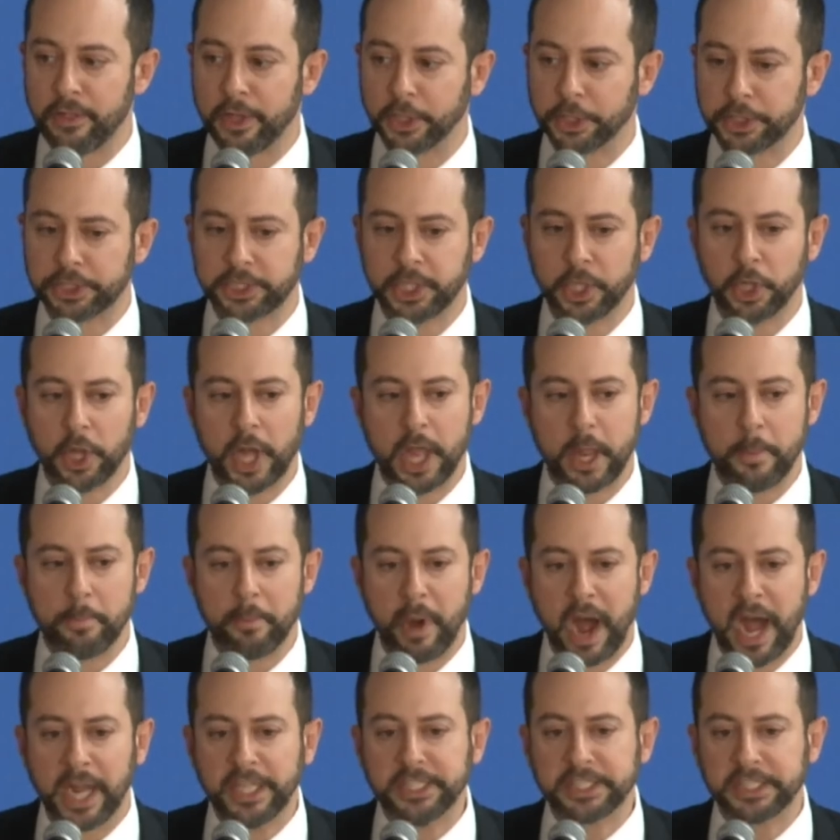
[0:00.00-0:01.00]
there's still a
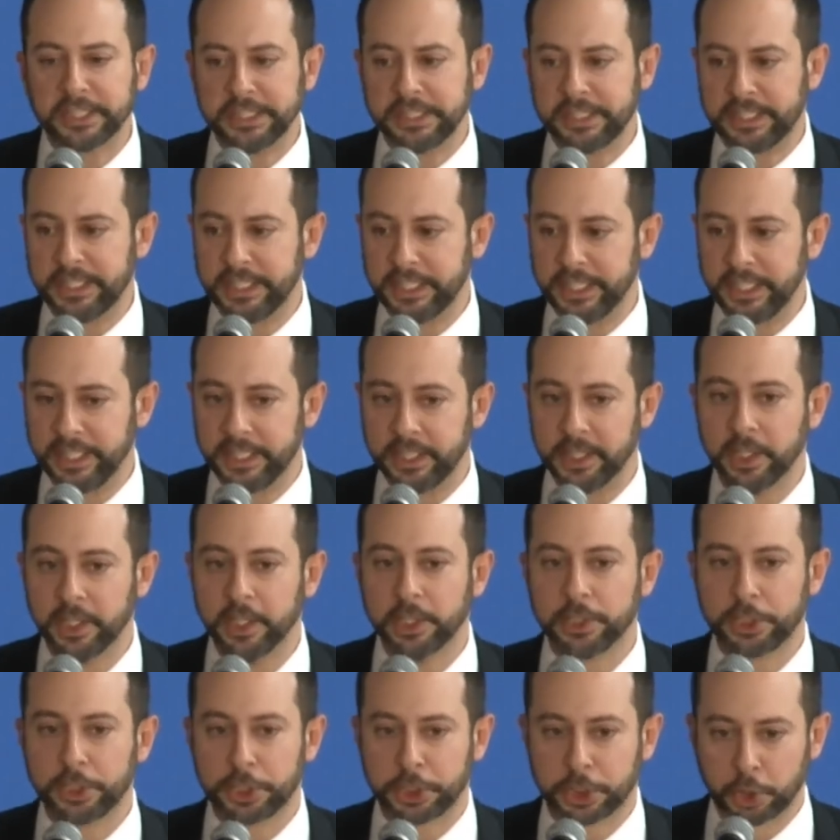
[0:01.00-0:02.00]
Byzantine
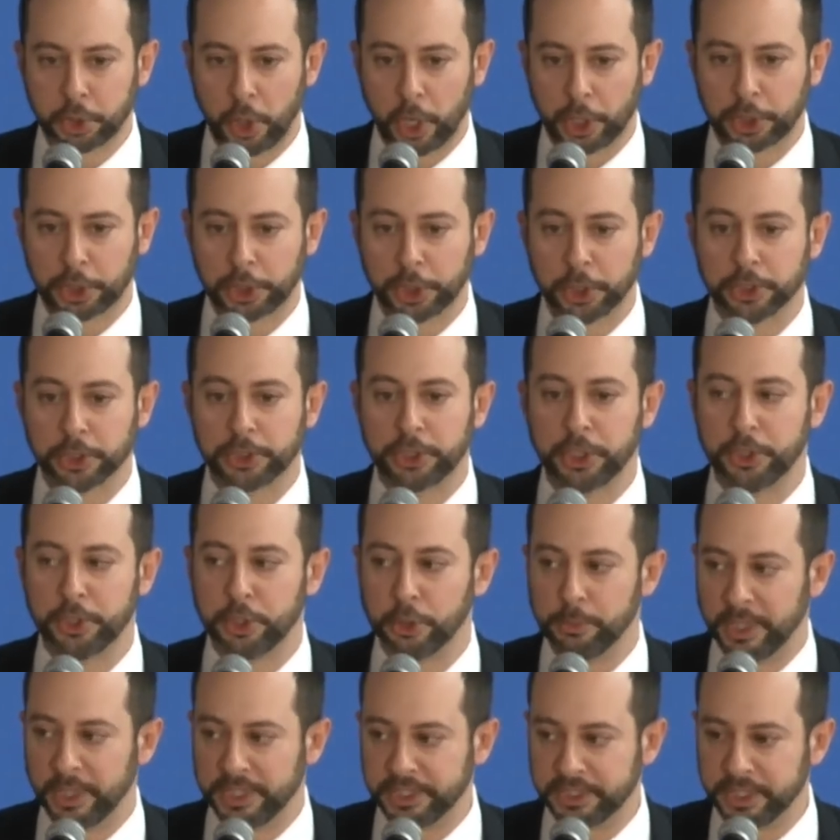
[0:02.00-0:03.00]
structure to
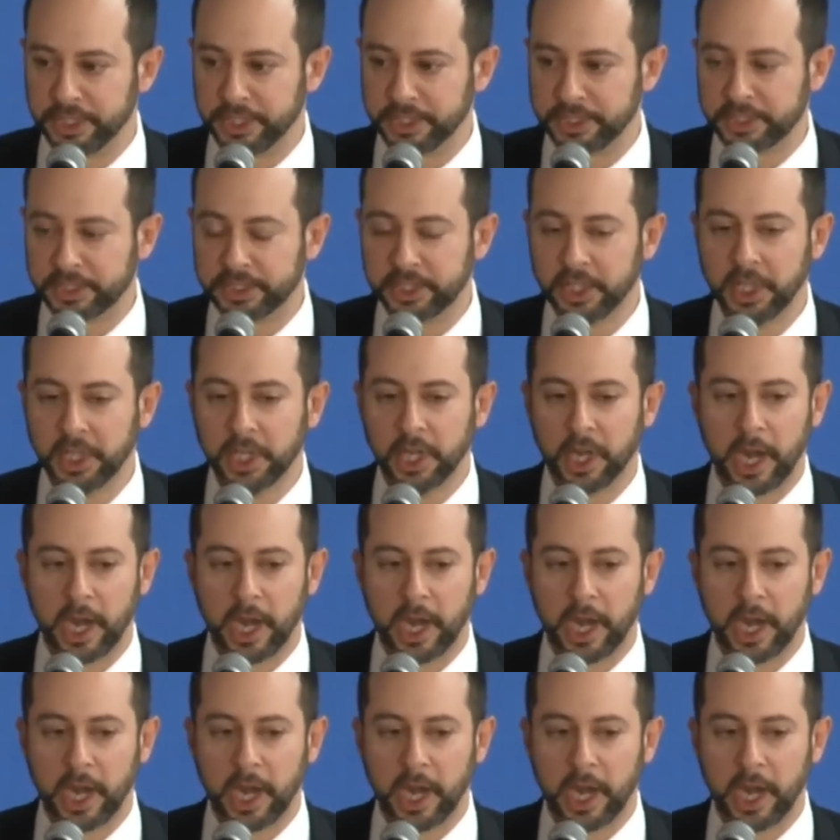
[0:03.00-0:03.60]
do business.